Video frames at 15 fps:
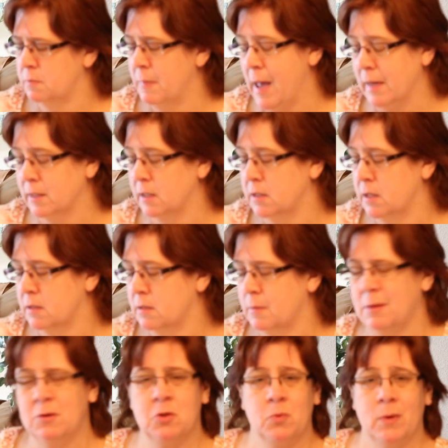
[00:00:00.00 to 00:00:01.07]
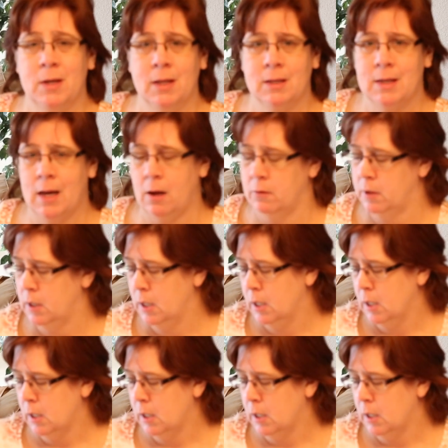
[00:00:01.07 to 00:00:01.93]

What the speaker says: magnetism. I'm just reading down.